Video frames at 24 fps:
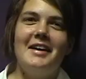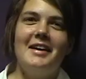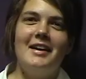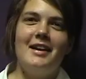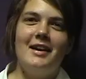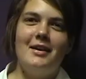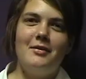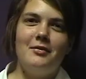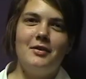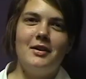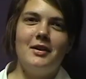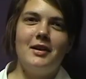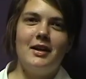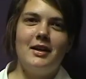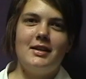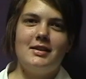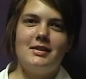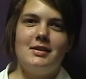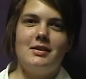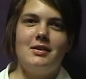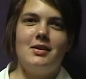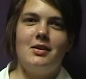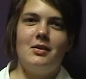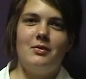In every
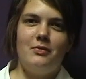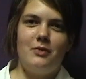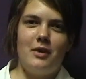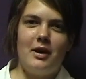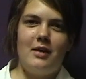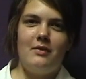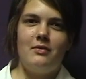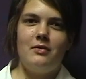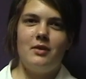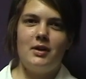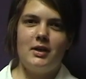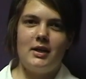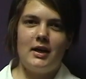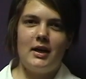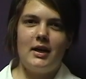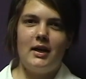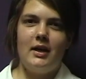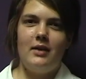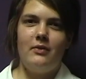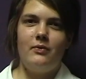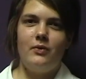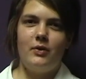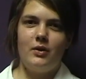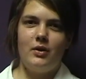lesson of every
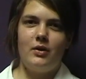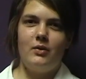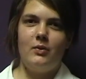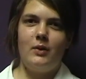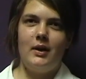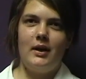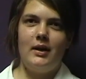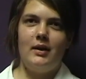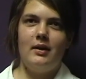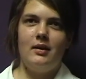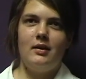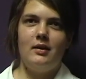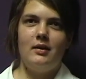day for a week.